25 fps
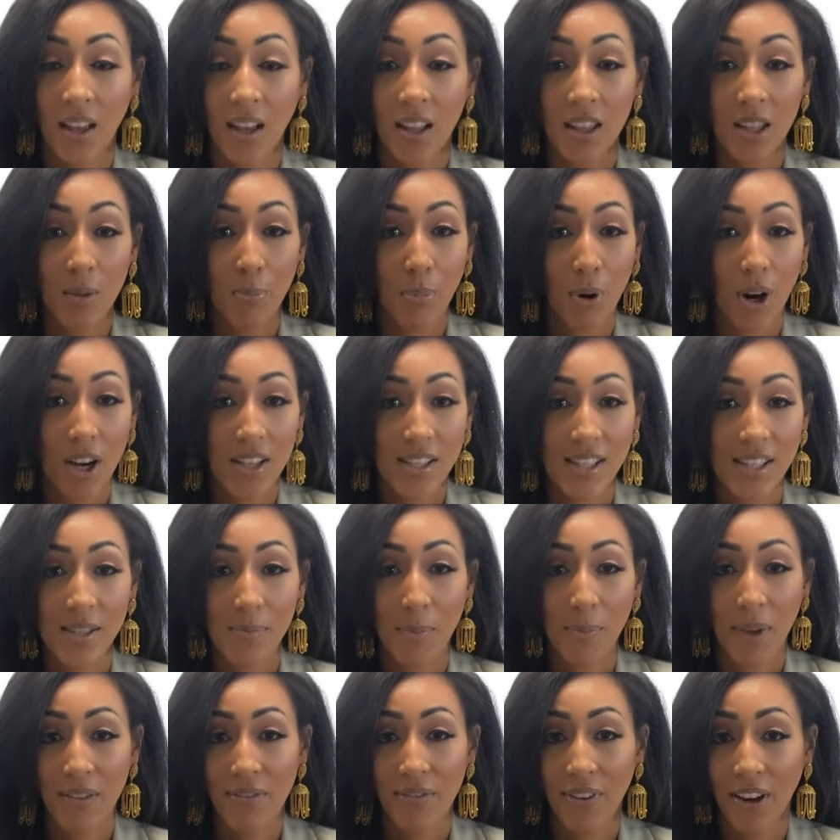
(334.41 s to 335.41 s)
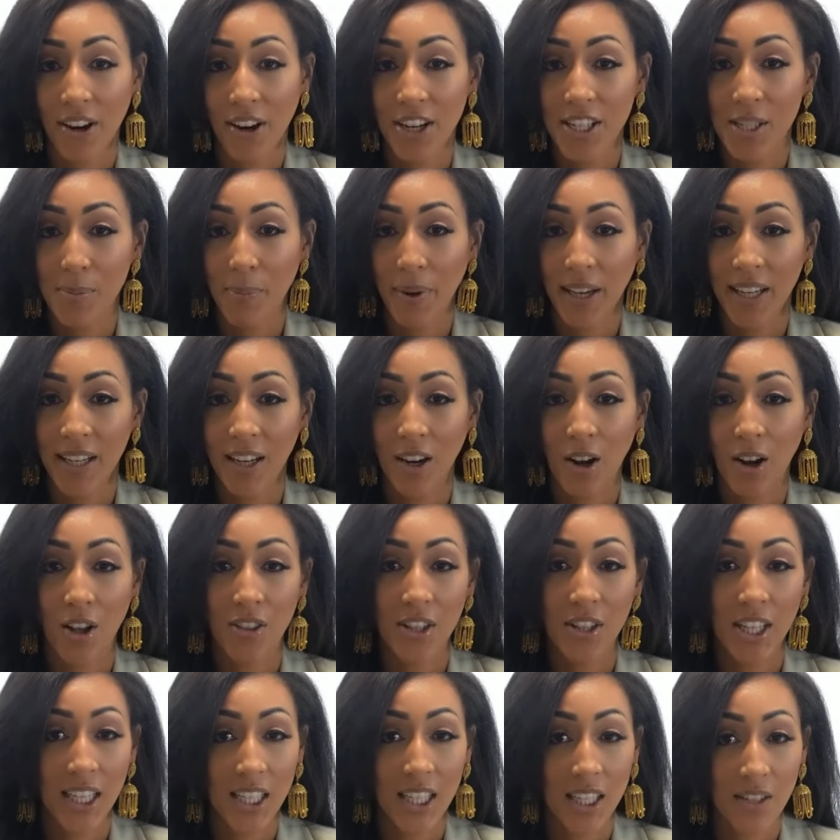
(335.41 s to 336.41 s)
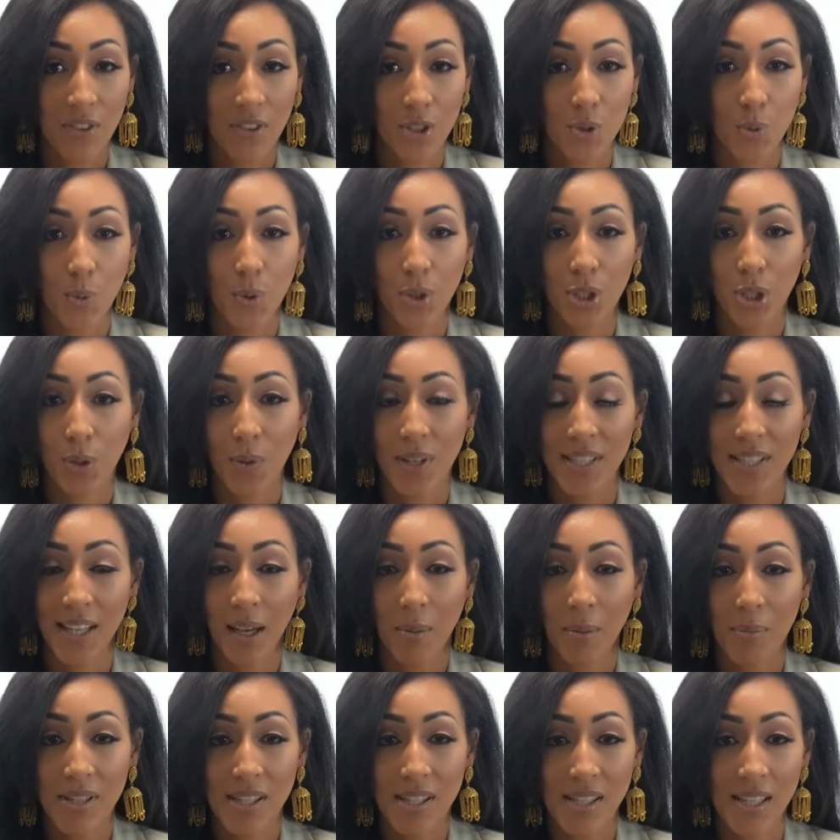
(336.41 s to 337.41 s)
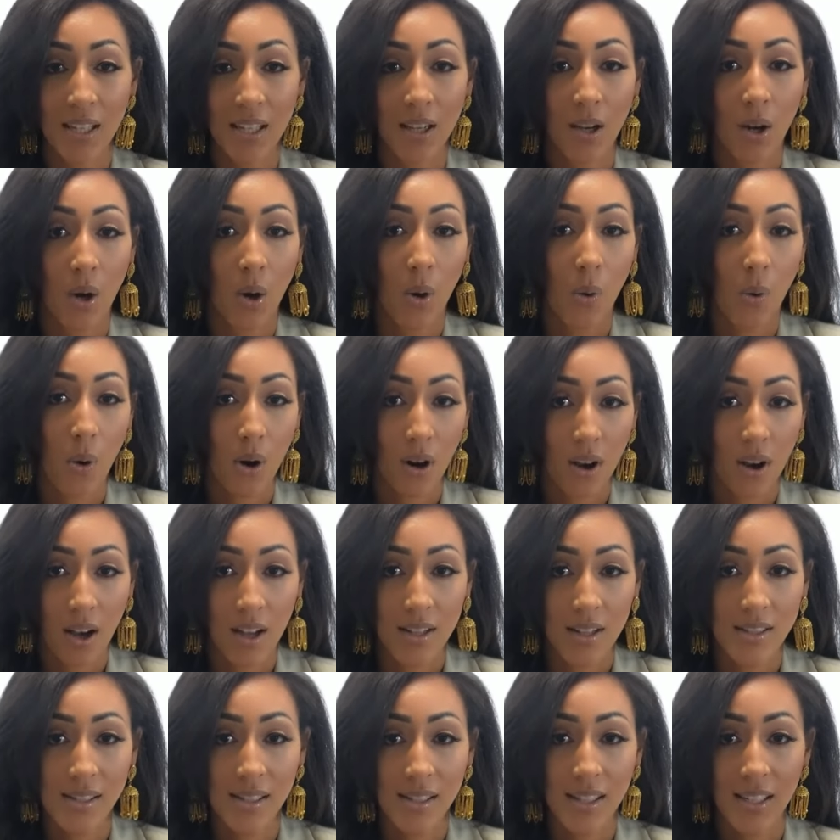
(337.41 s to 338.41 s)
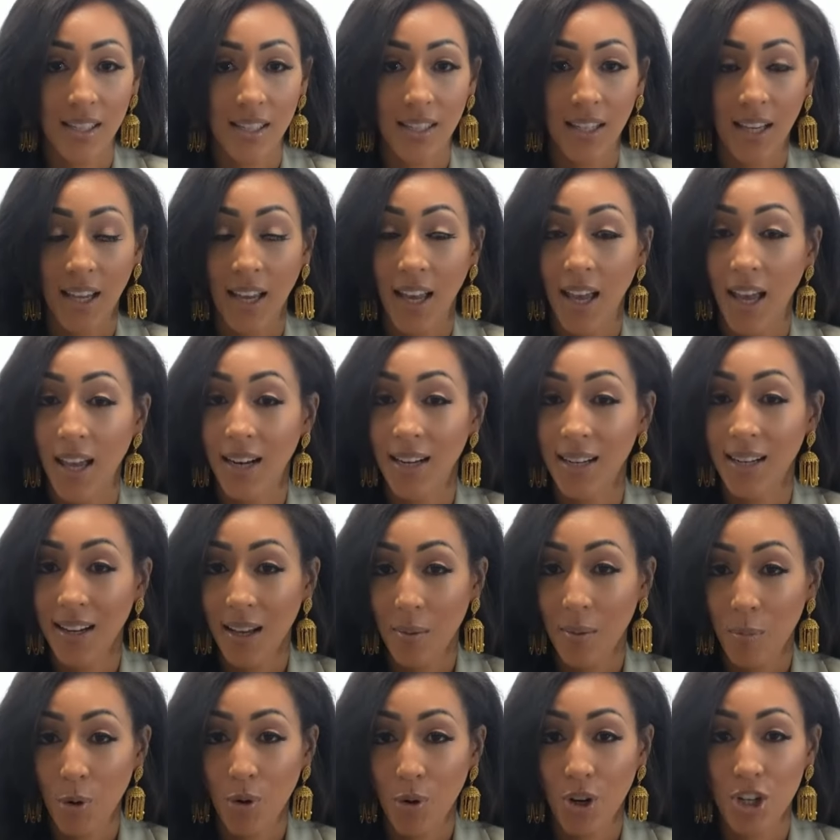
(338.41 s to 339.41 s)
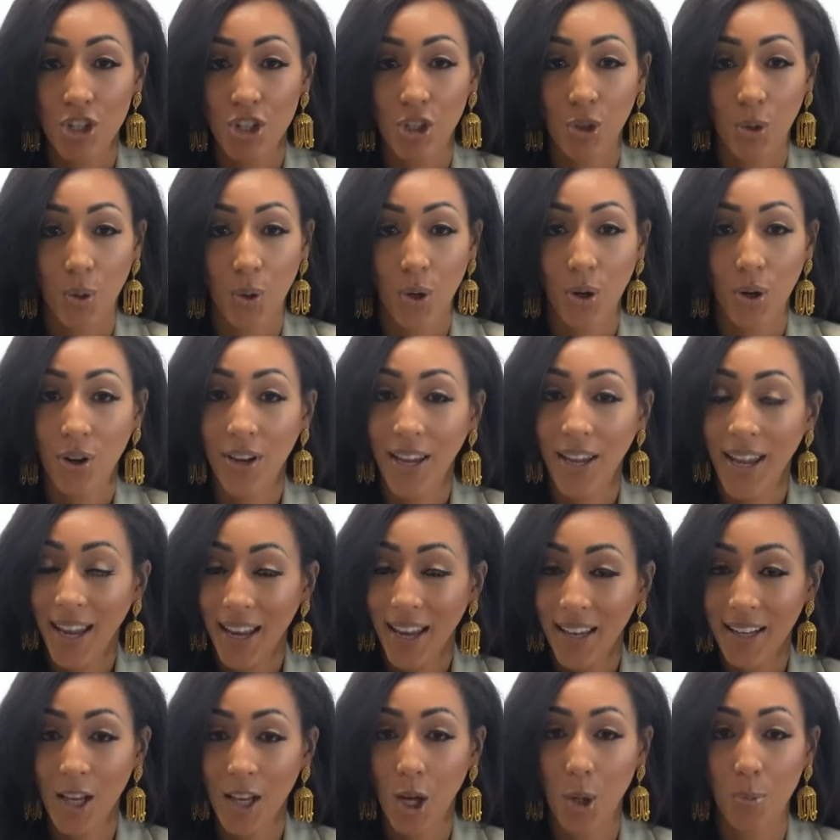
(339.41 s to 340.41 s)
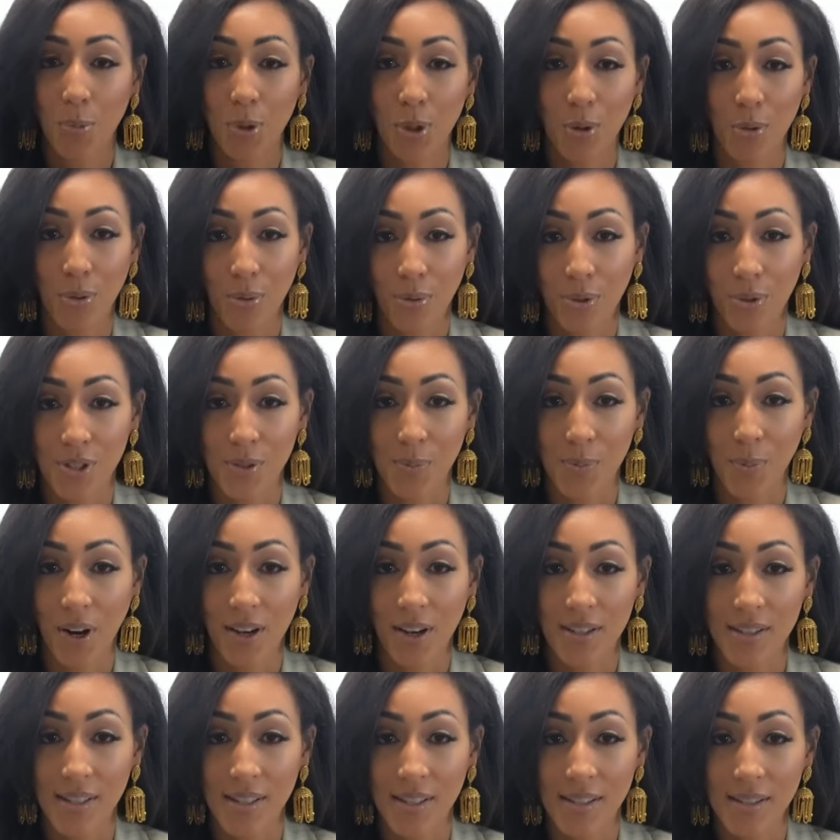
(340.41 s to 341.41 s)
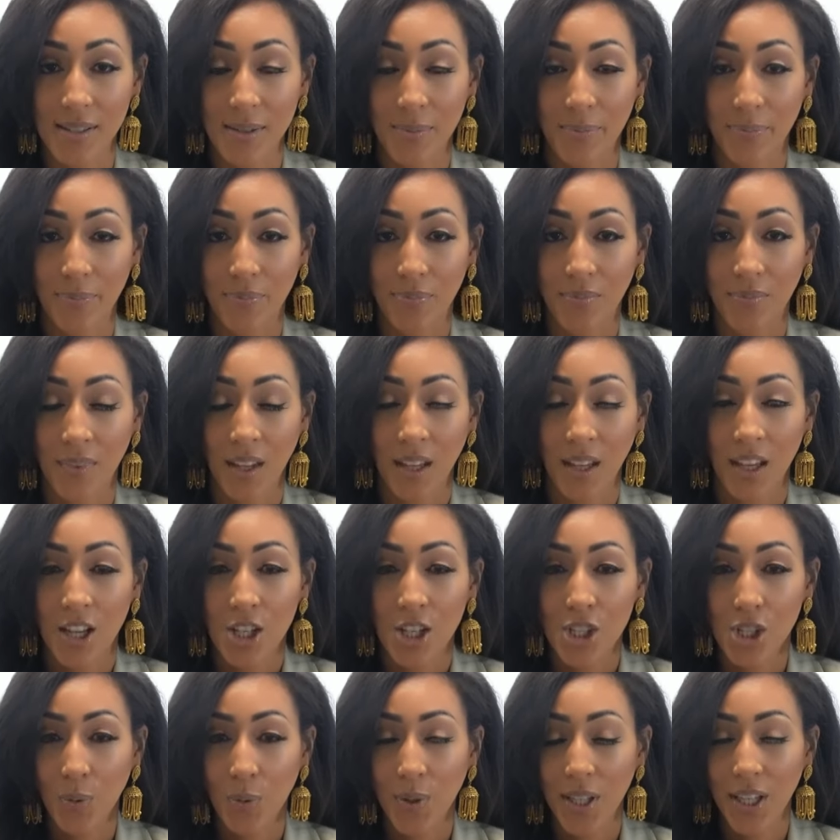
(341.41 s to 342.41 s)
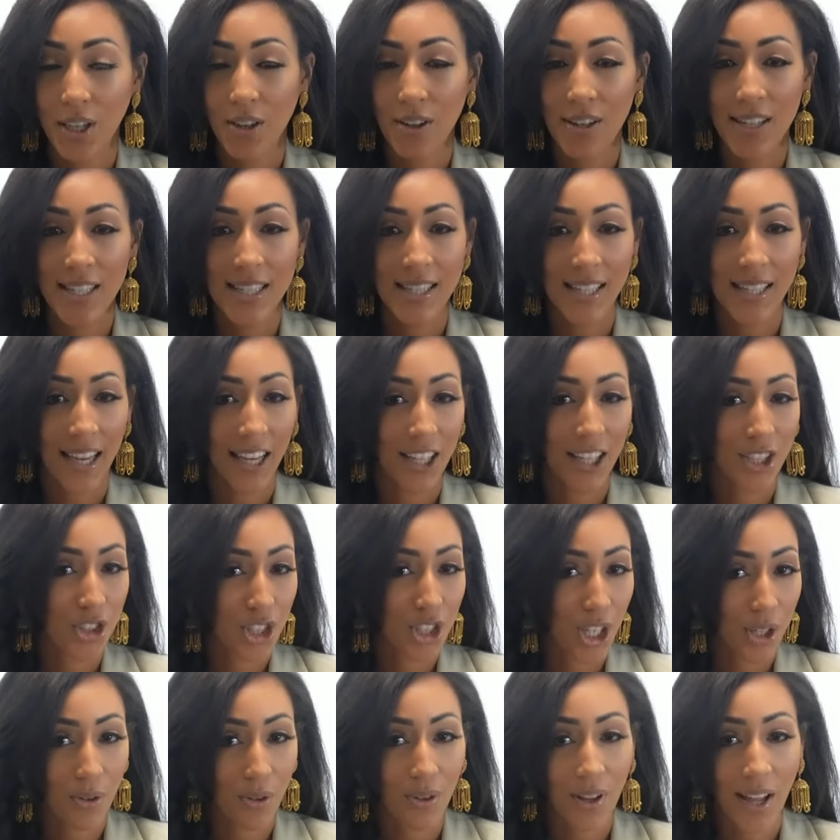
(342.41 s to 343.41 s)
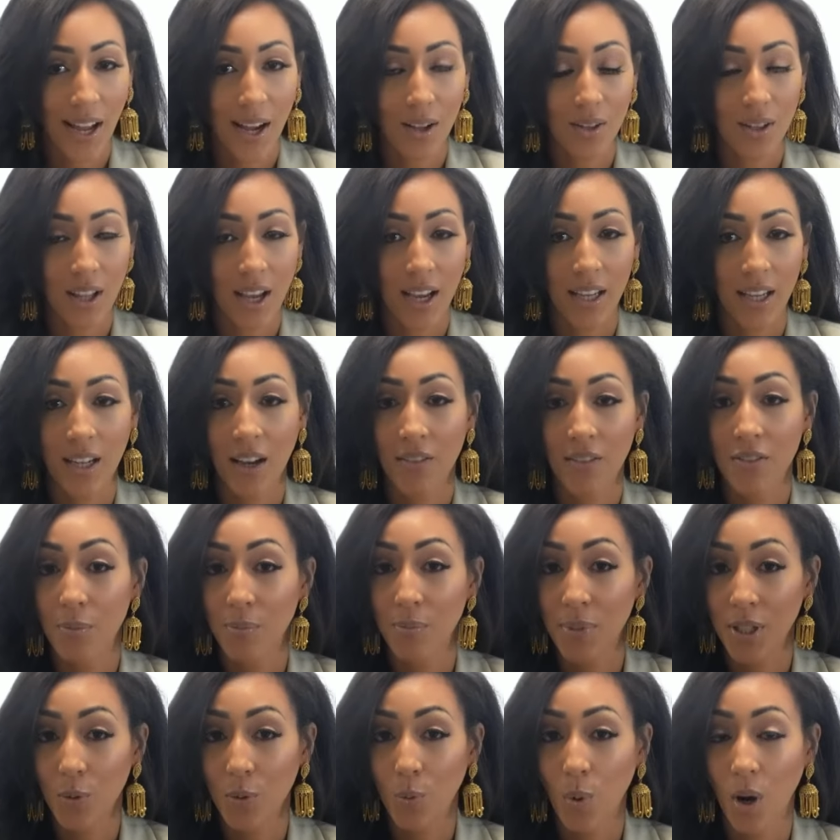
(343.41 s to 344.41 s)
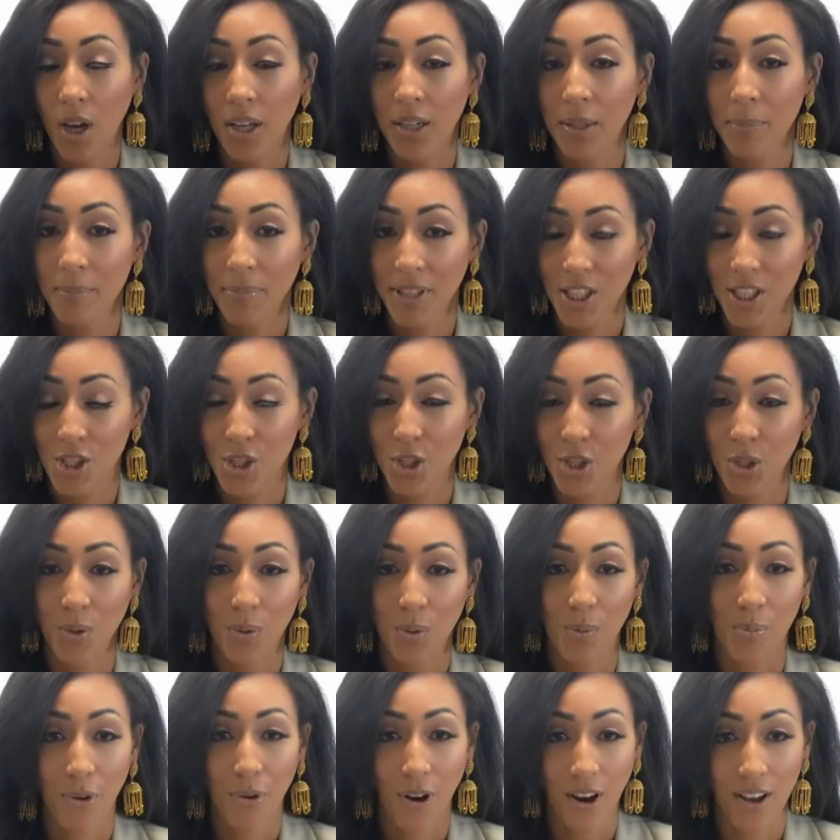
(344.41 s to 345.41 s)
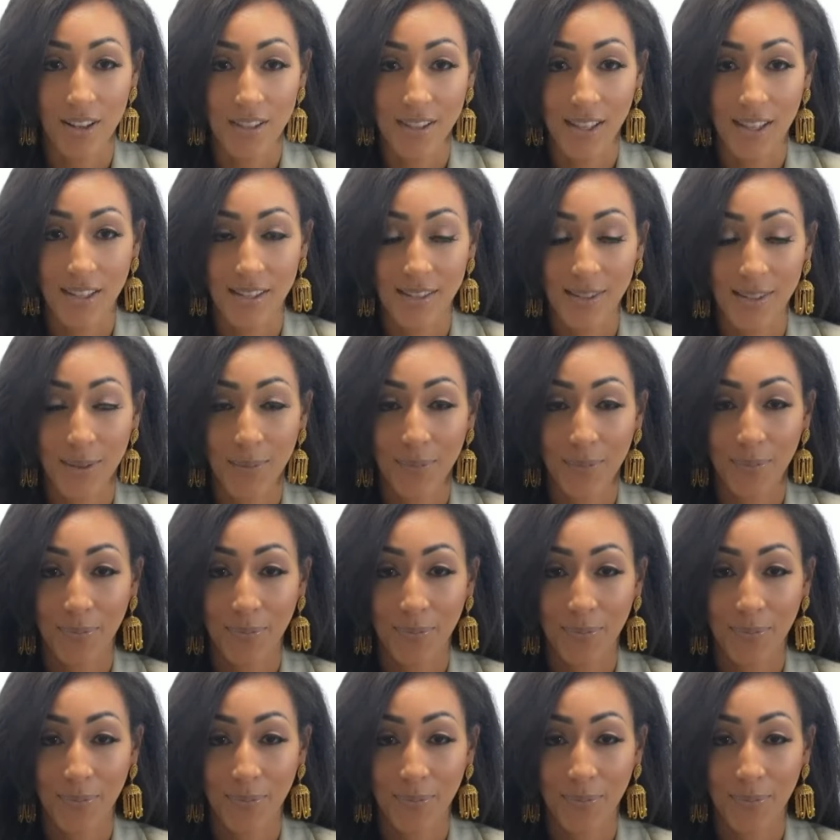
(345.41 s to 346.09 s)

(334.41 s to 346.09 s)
The process may vary depending on the individual U.S. embassy or consulate, and an immigration lawyer can help you through this process. So here is a general outline of the B1, B2 process.